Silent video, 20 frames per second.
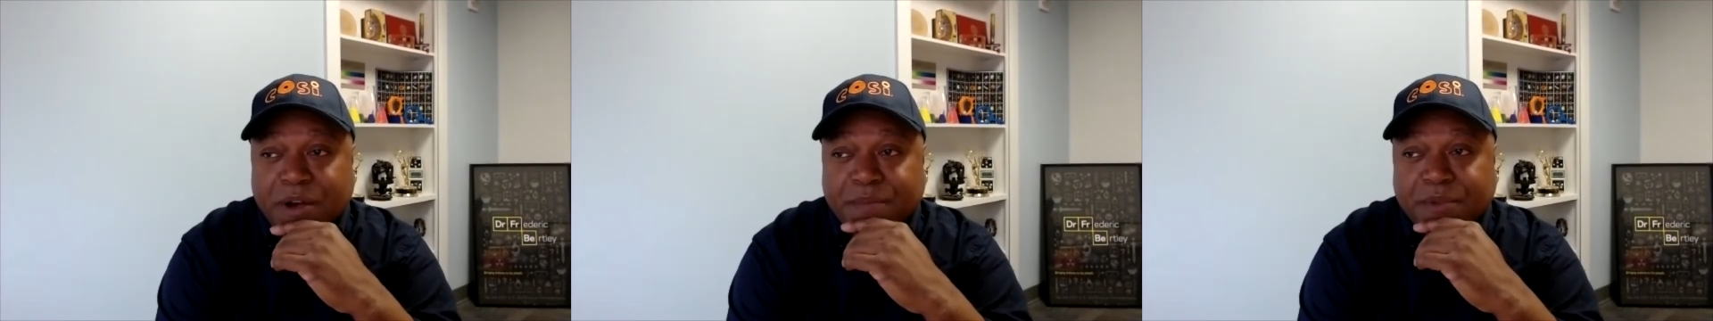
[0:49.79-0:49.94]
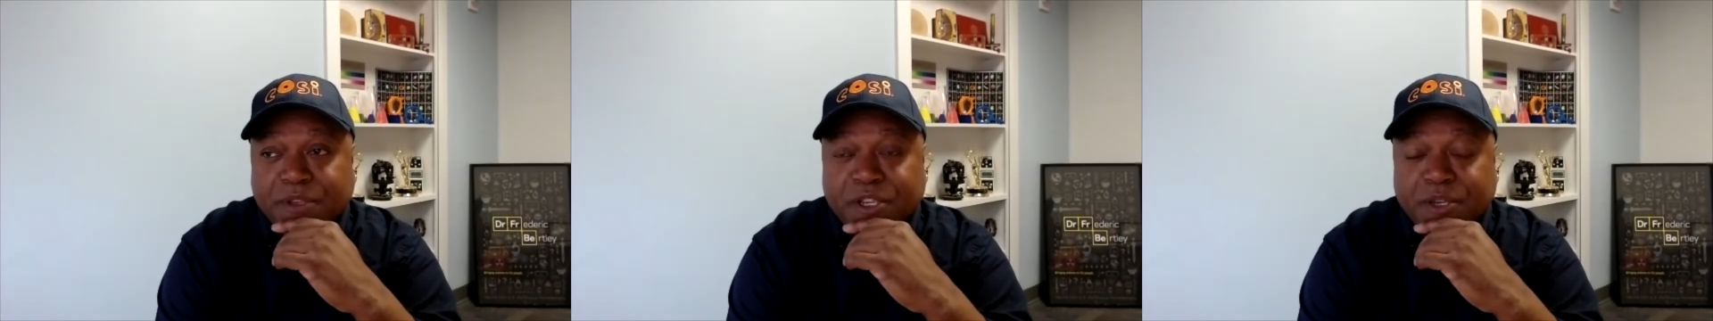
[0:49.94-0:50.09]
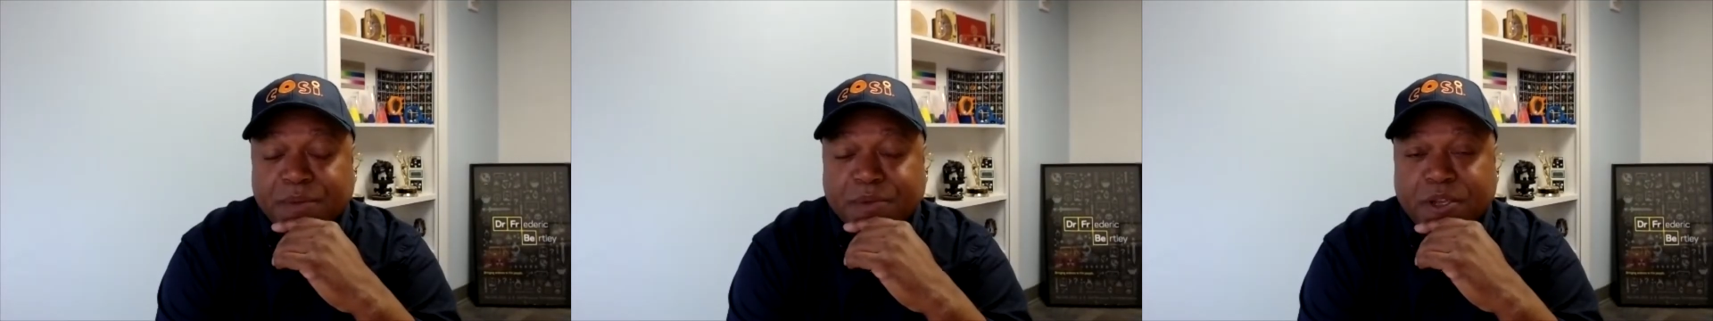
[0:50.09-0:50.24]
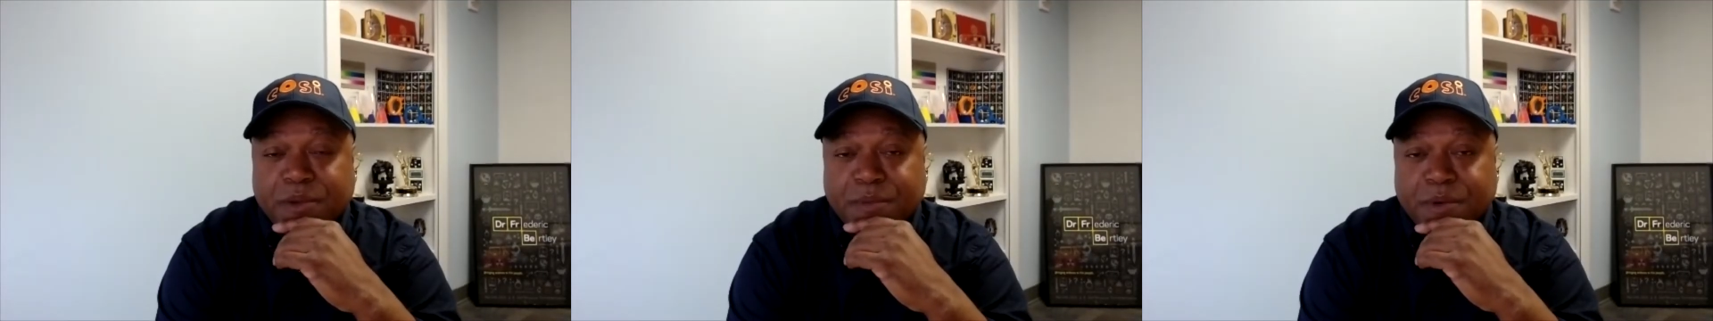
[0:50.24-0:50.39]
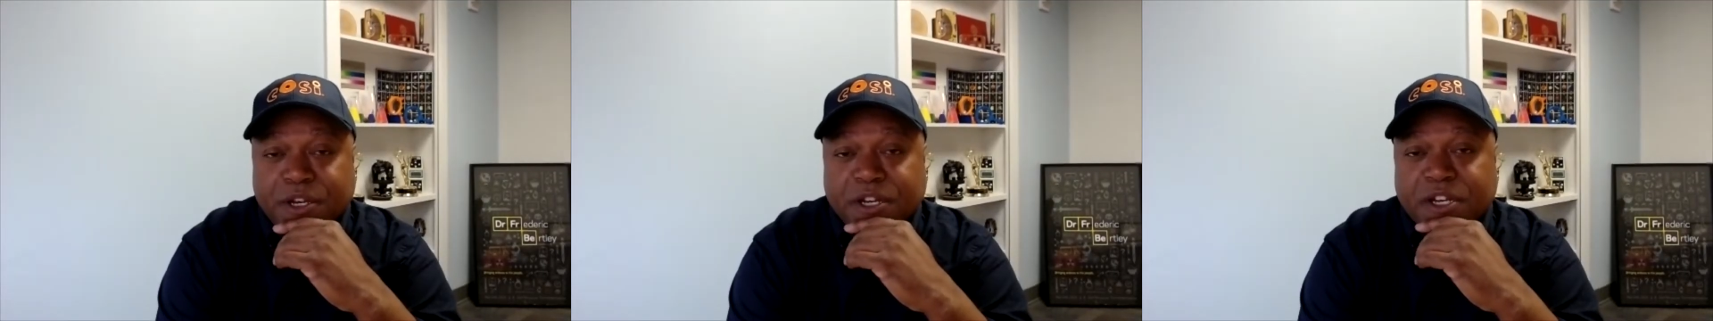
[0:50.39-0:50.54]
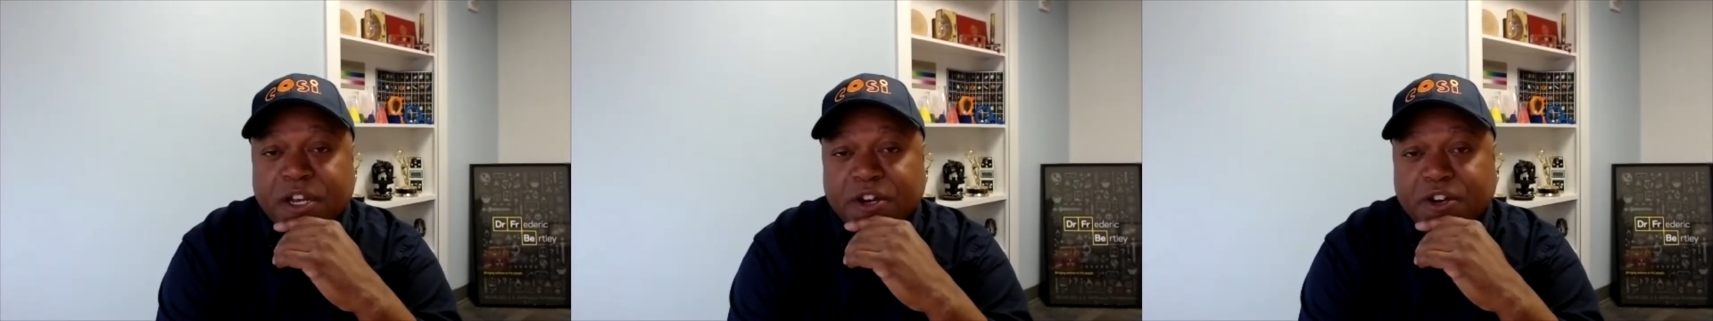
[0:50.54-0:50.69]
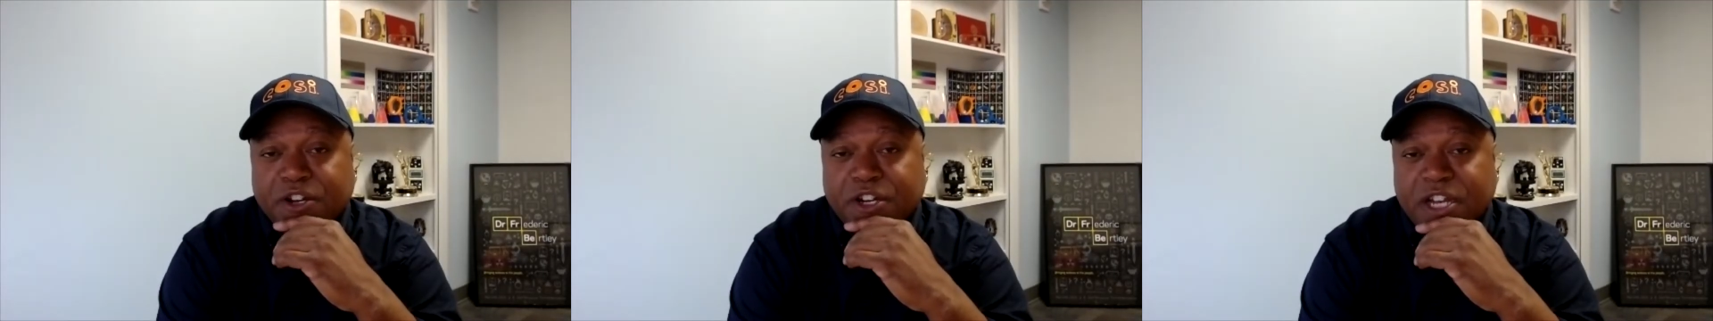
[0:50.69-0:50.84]
and museum community
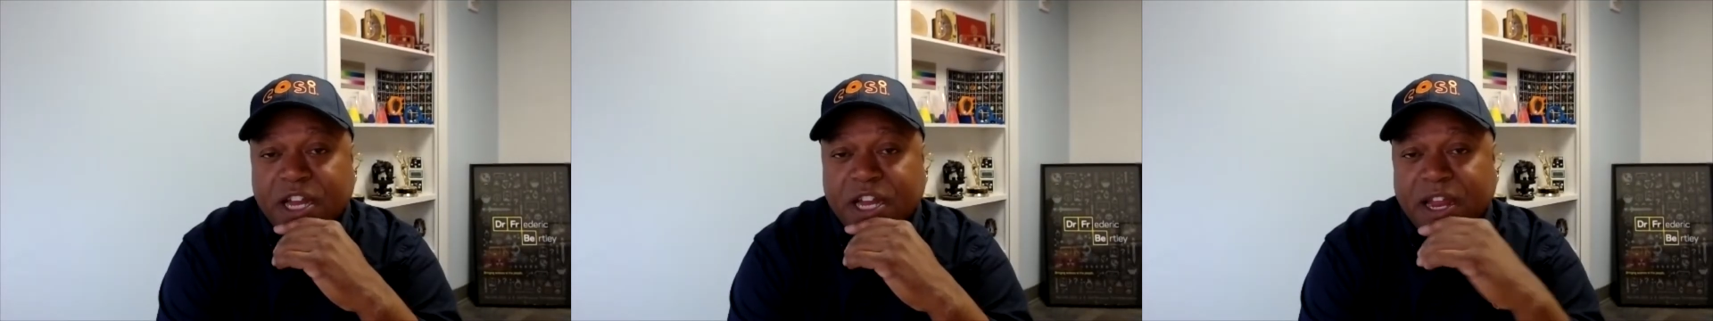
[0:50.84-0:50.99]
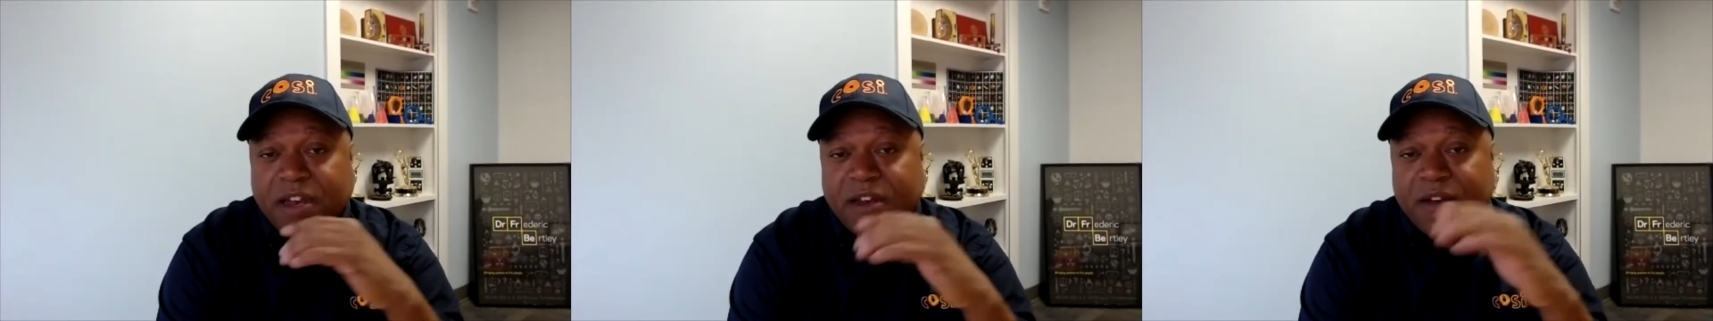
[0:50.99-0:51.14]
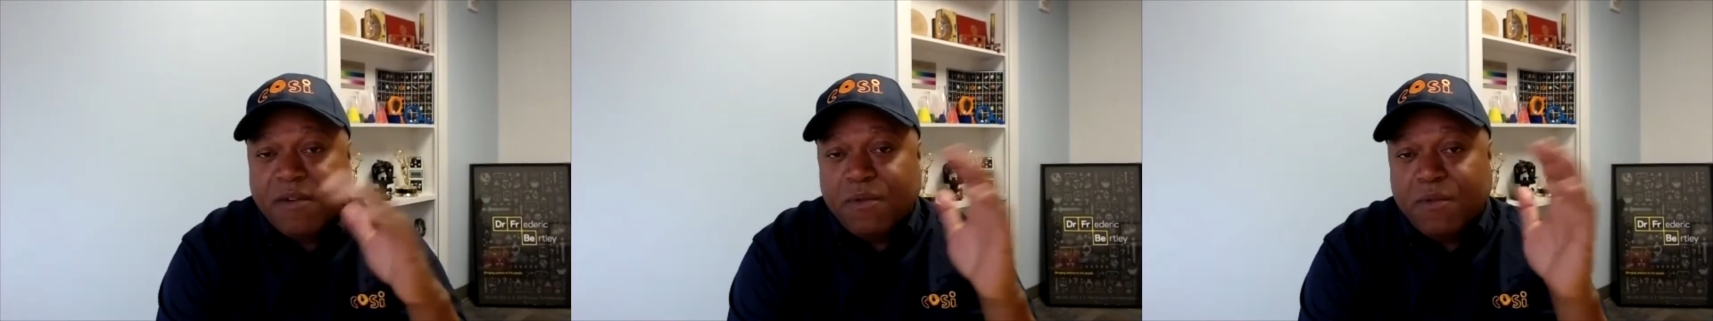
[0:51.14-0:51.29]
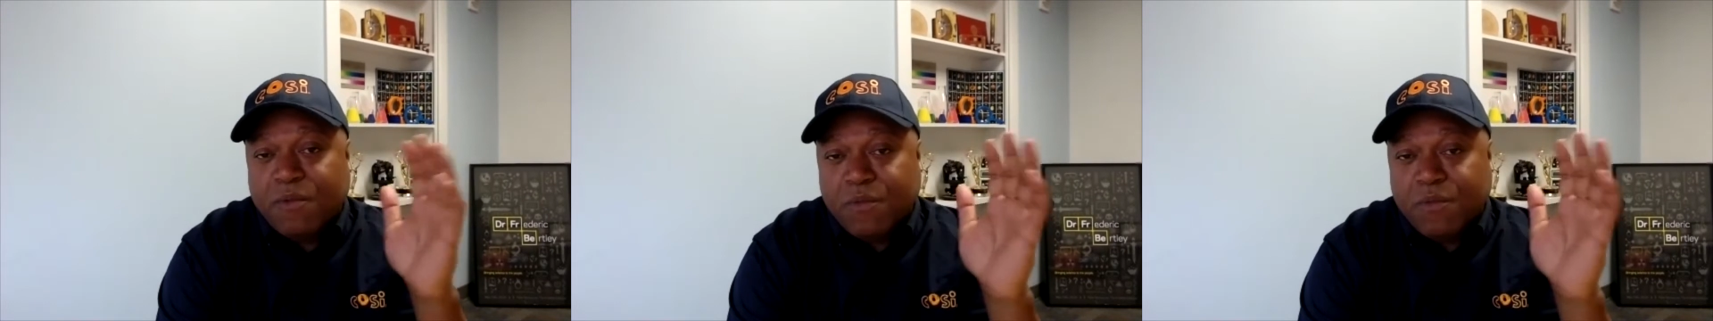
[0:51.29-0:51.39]
to understand